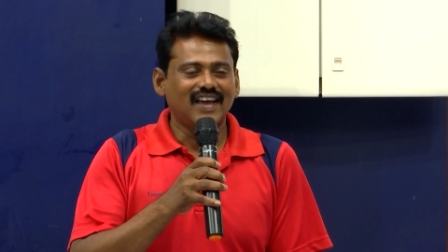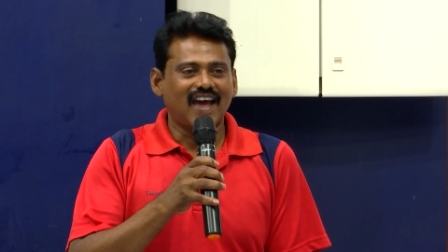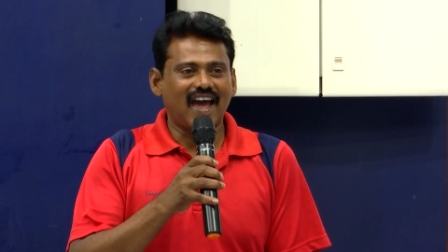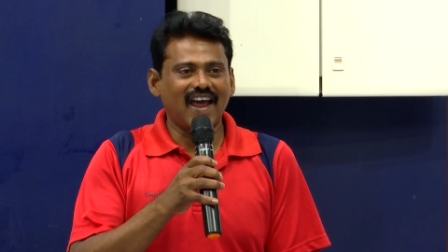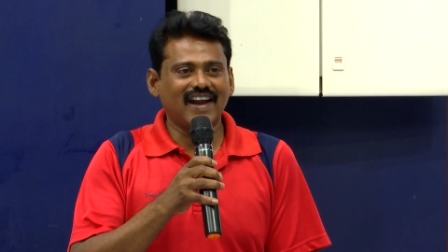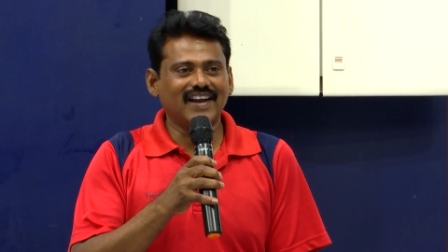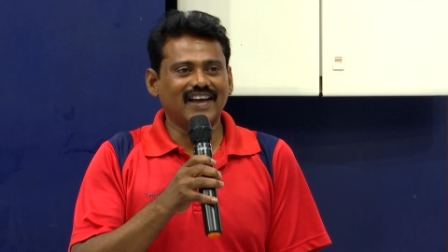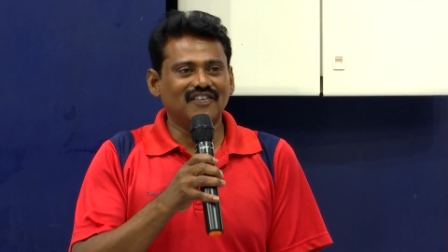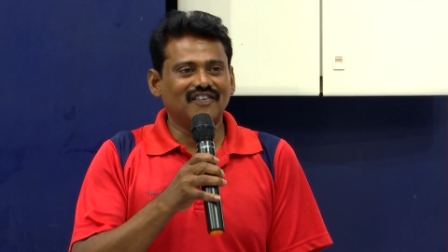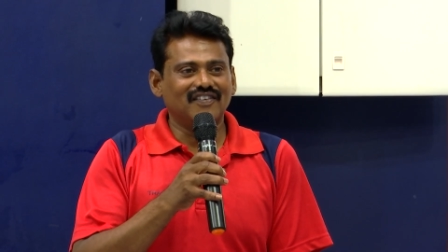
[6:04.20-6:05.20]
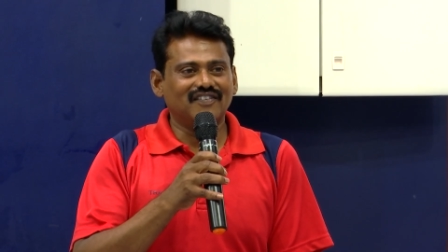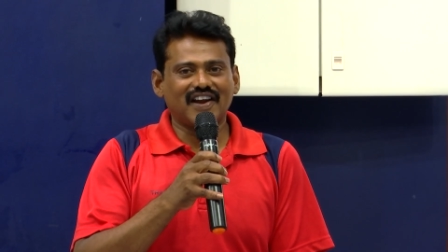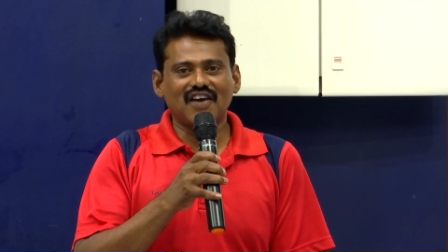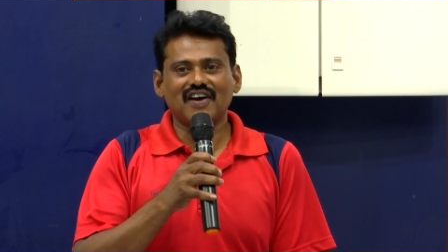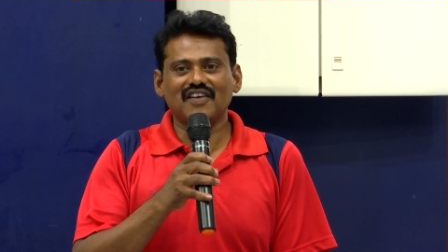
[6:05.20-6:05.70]
And
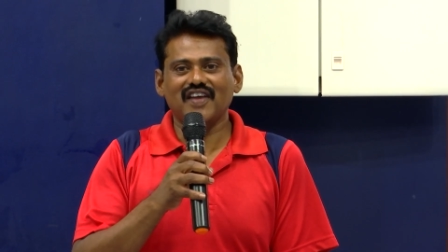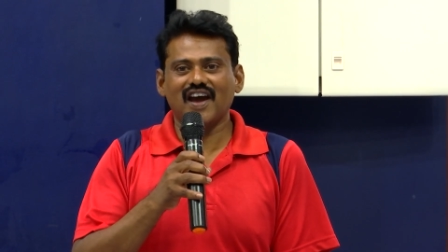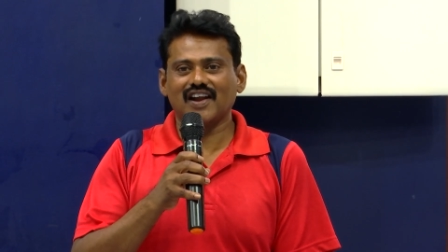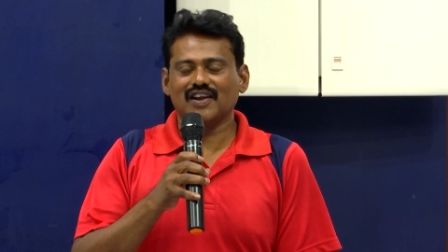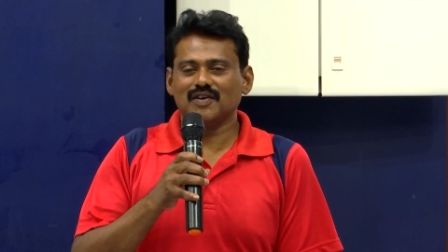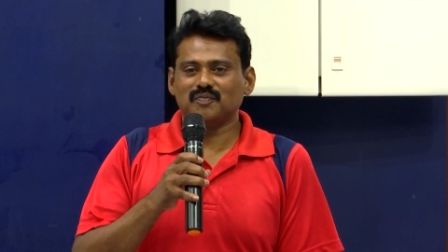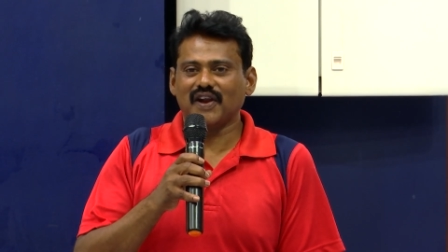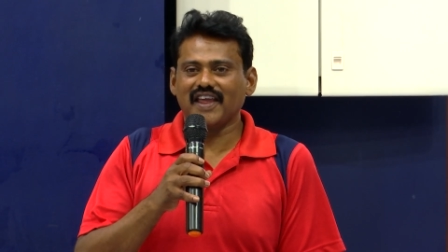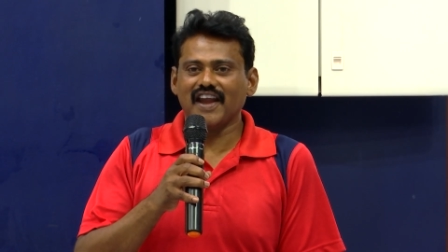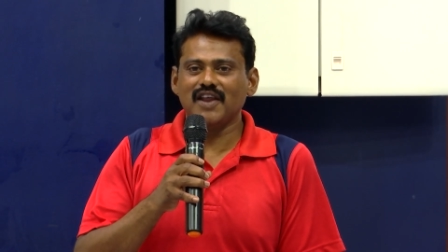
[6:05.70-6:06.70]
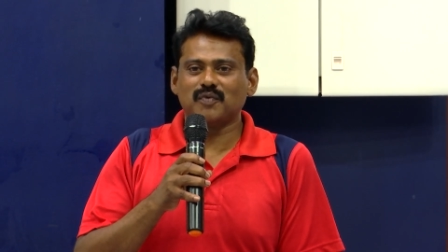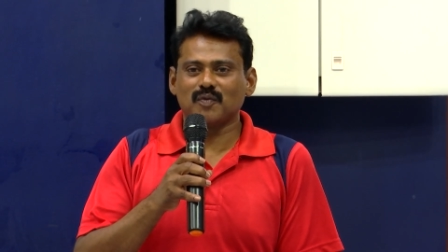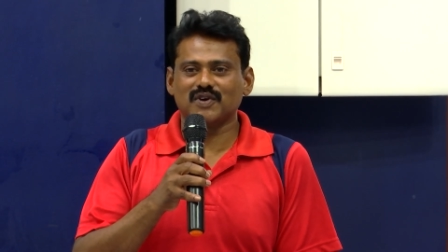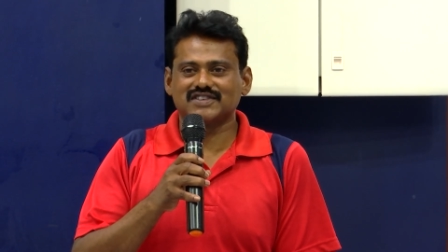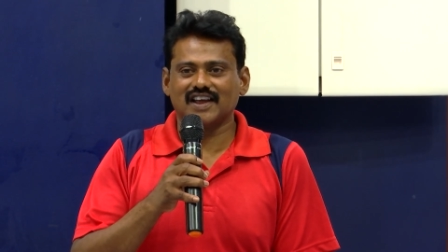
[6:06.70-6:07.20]
whenever we are putting any
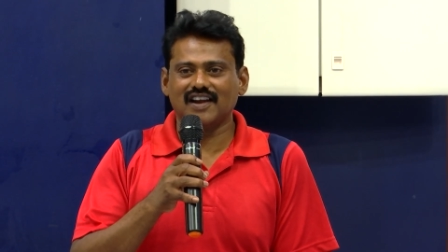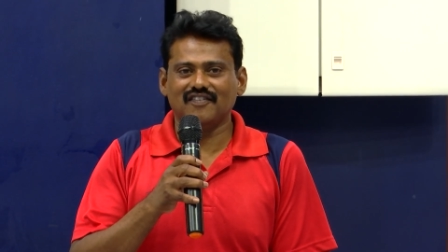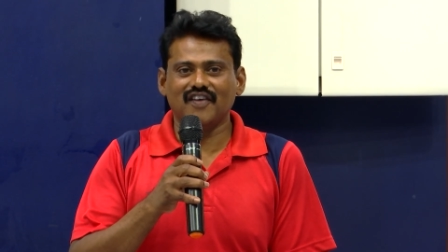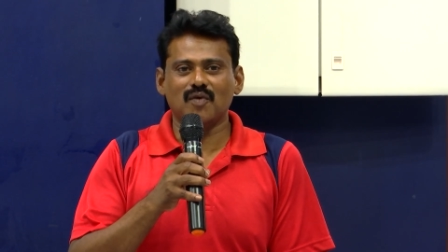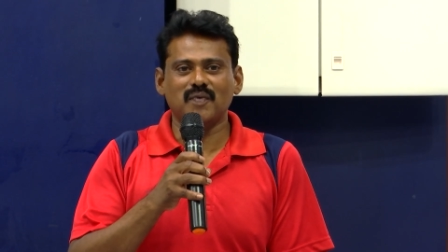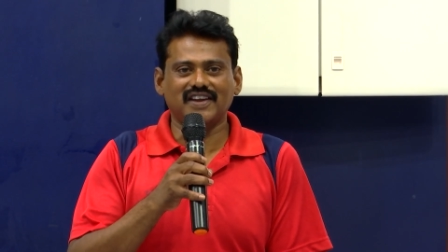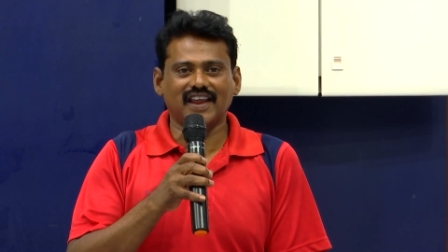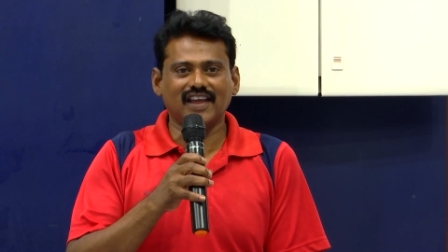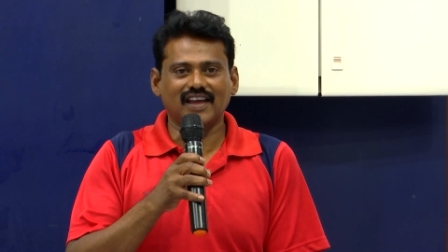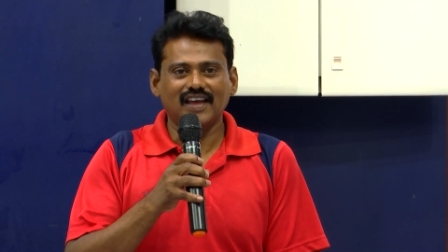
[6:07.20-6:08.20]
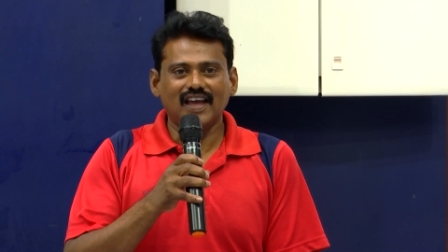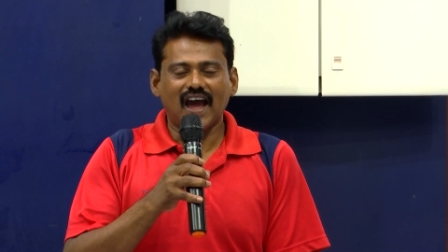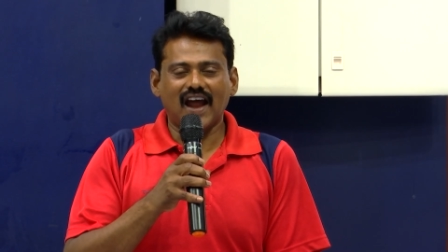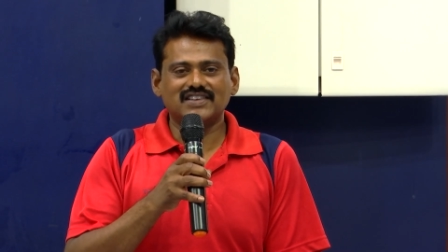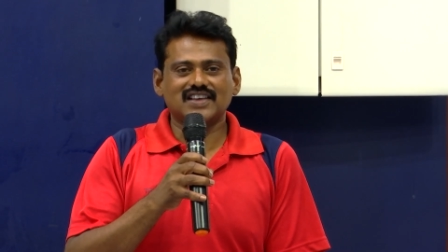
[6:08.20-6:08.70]
proposal, we are meeting,
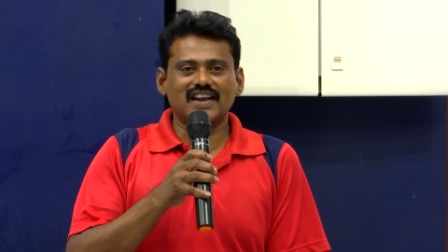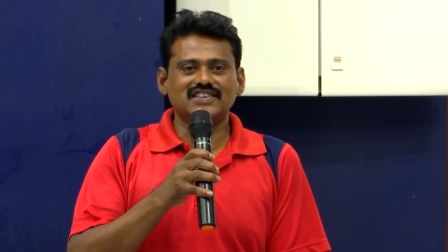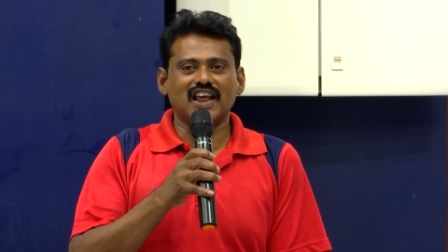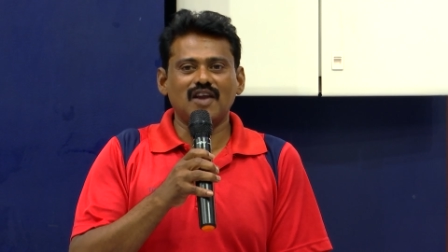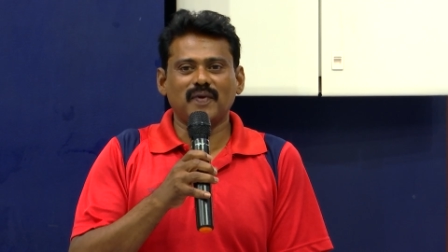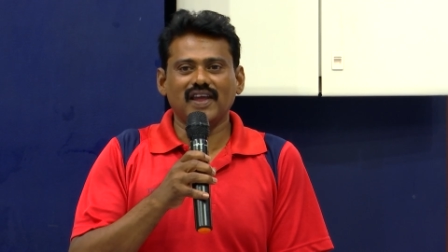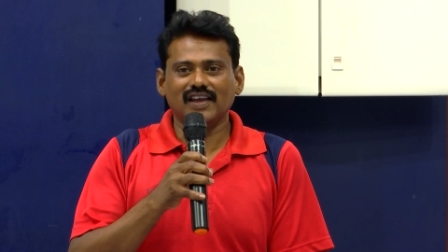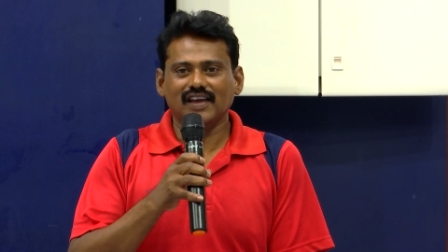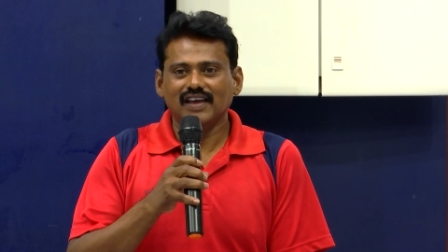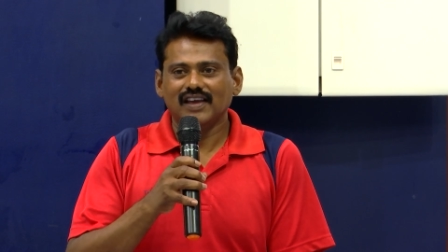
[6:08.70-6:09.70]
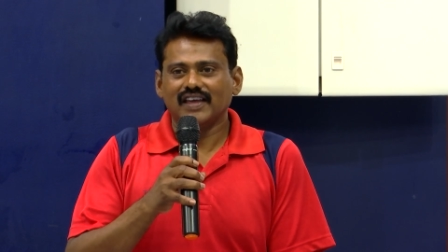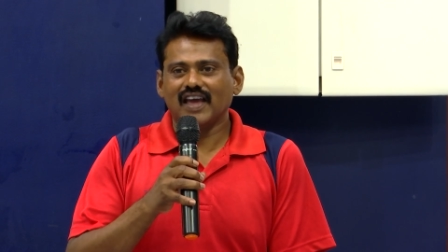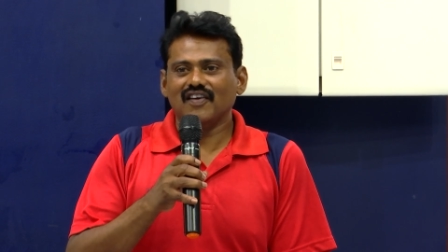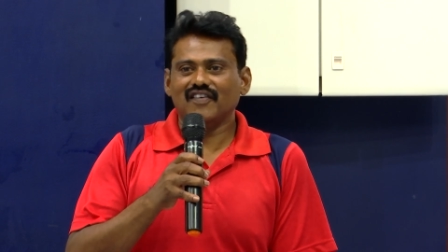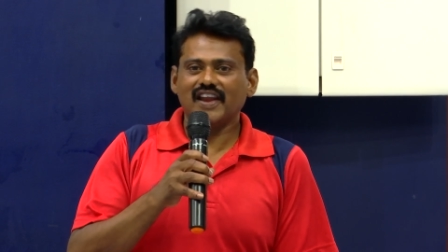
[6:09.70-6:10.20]
and sir is helping,
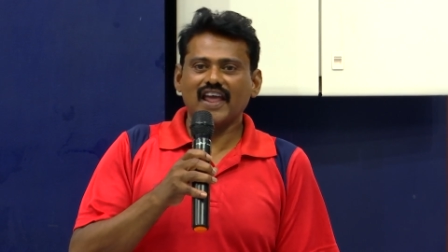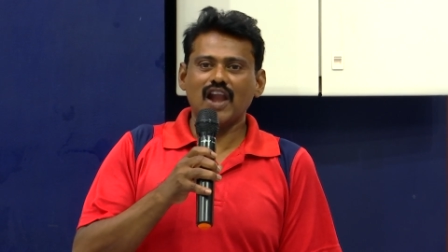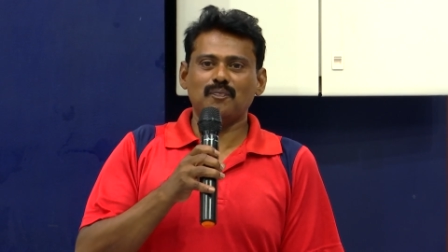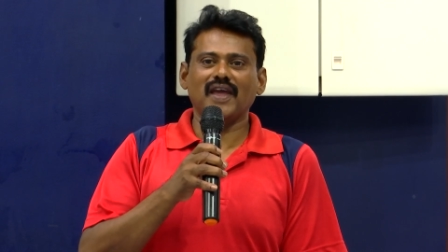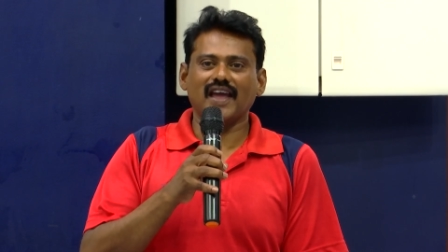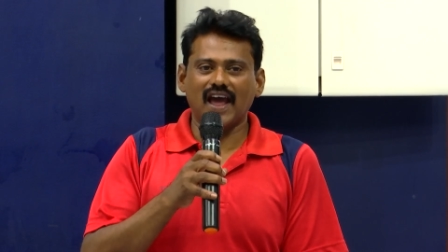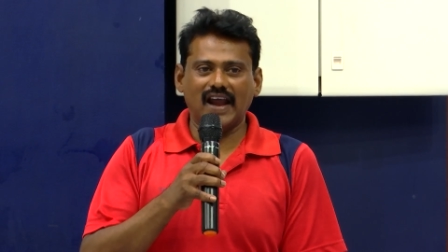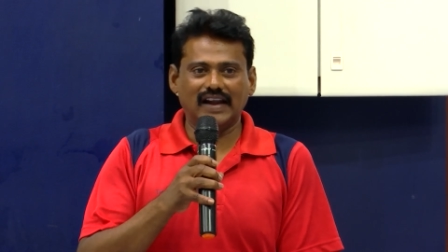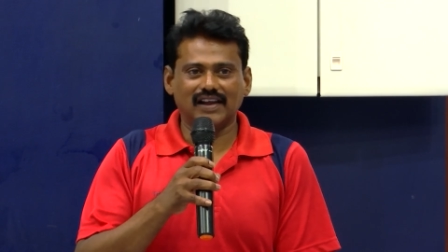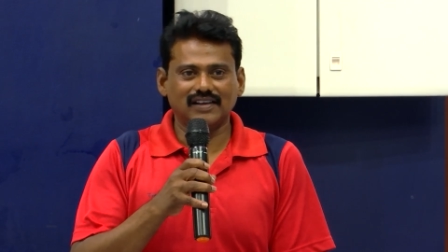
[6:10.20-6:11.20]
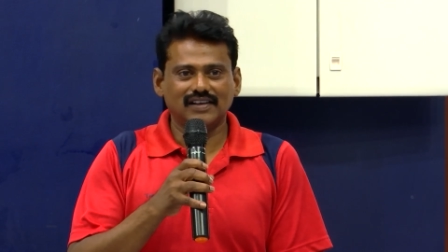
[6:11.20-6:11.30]
a very helping hand.